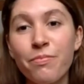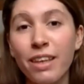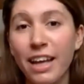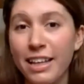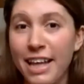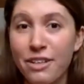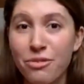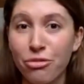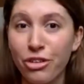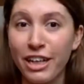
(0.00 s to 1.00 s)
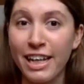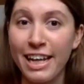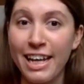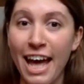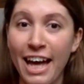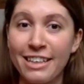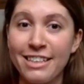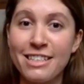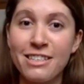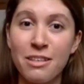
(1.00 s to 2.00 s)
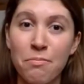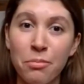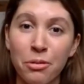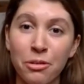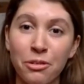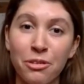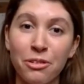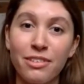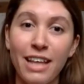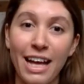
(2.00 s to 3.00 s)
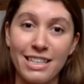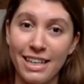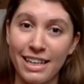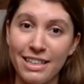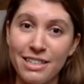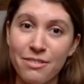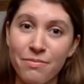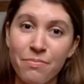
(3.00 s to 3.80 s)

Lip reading: And that's really as simple as it is.